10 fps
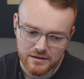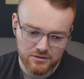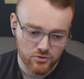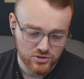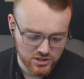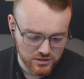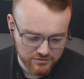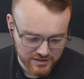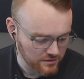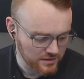Unfortunately, no
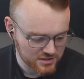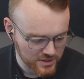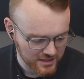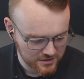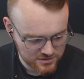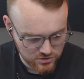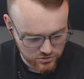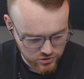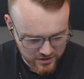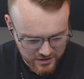video this week. There's a new
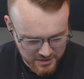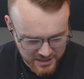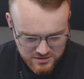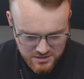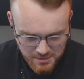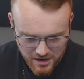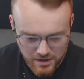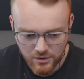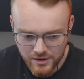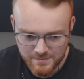short coming out
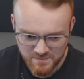tomorrow.